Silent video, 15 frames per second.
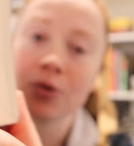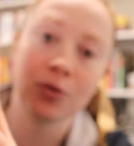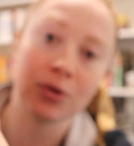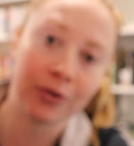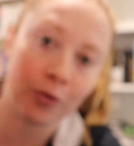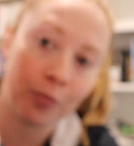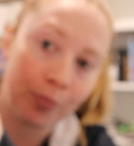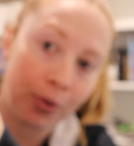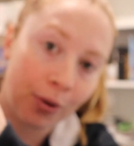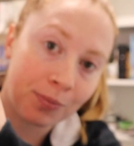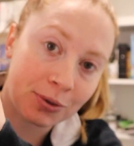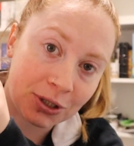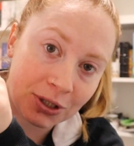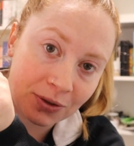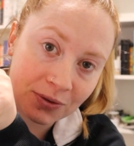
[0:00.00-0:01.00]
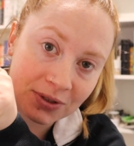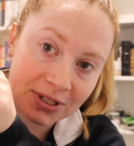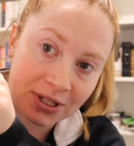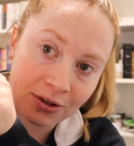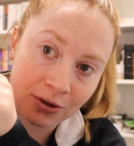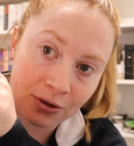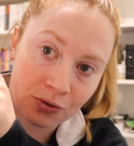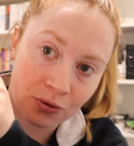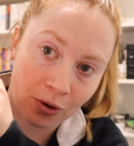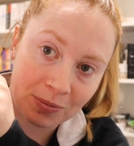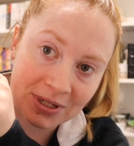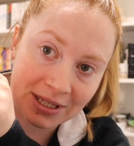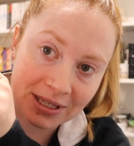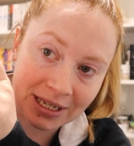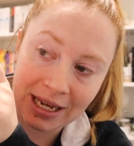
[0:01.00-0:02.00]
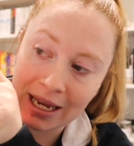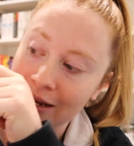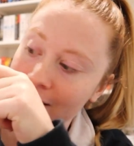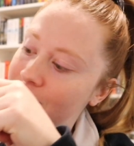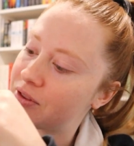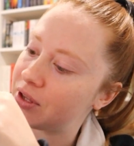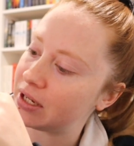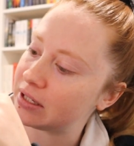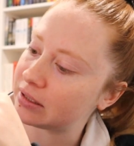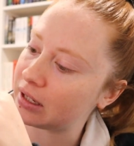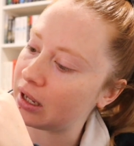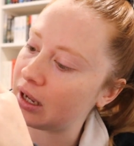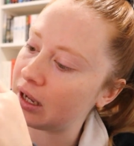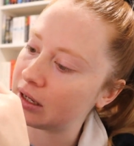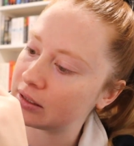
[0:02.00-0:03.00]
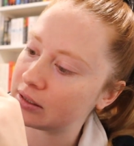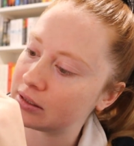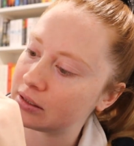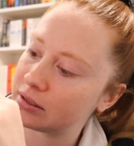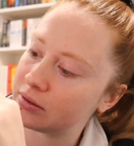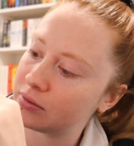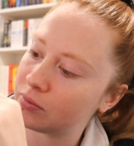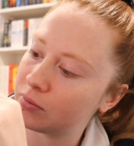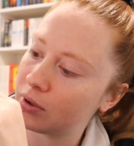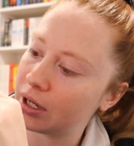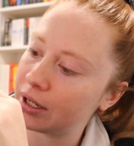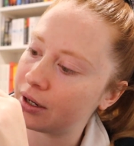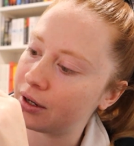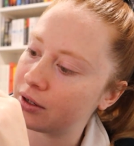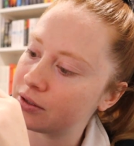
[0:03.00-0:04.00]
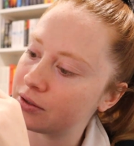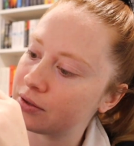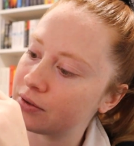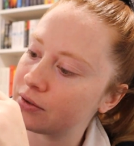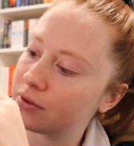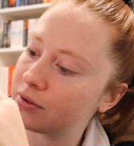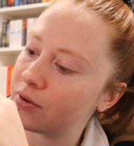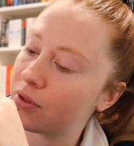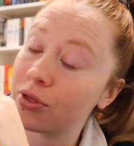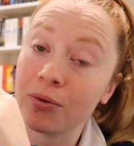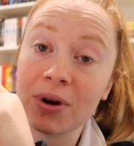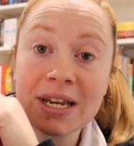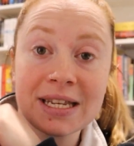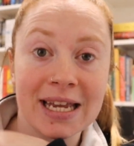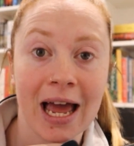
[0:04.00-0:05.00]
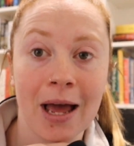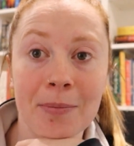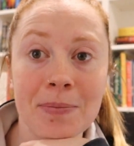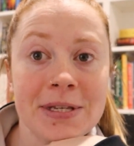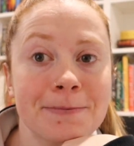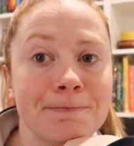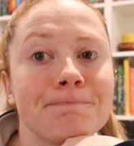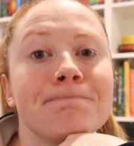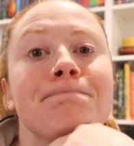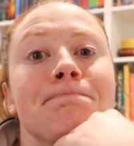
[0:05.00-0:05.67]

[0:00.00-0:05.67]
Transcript: all little bombshells that got dropped at the end. These last 1, 2, 3 tabs.